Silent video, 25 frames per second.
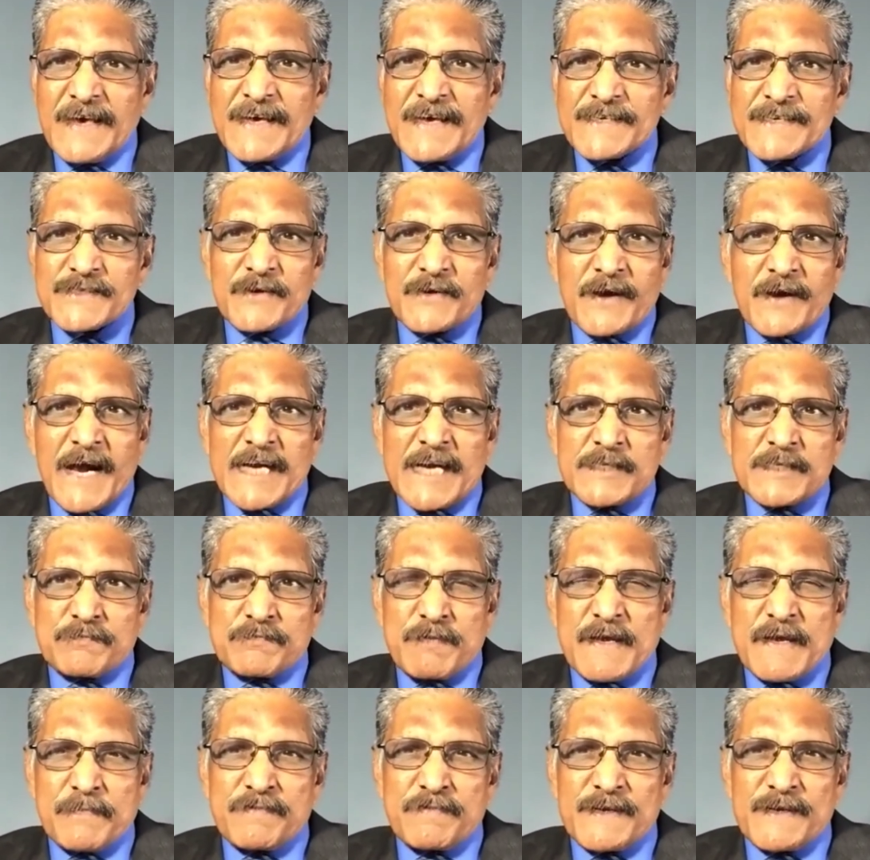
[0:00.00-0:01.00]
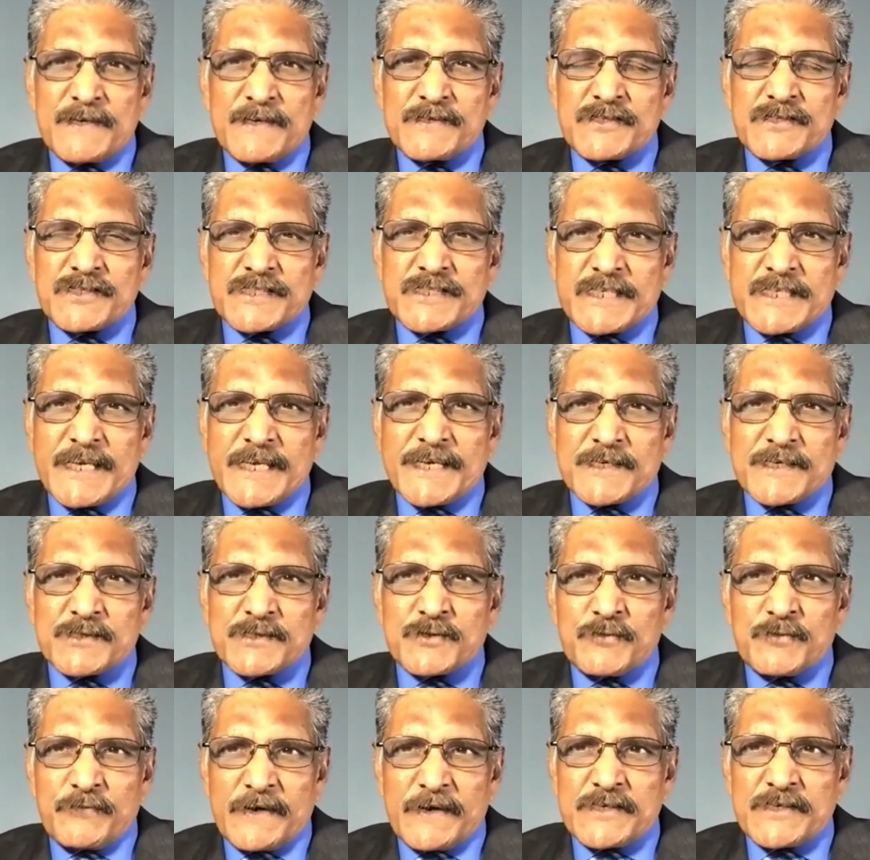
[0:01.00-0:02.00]
So God's people seek
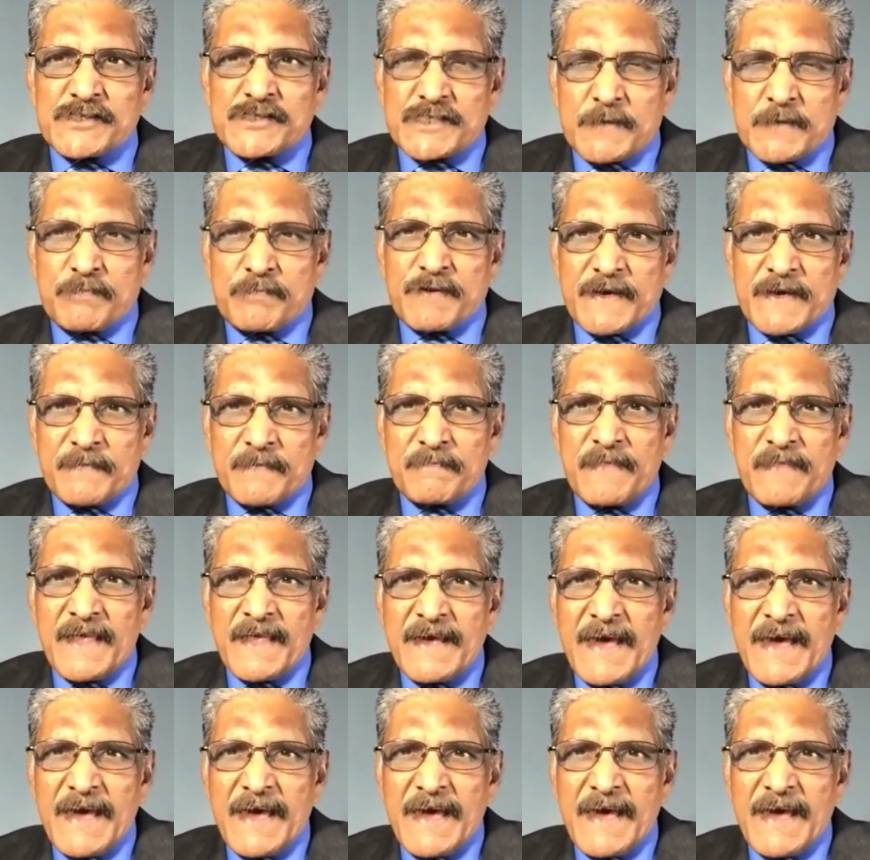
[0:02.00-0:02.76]
to worship him.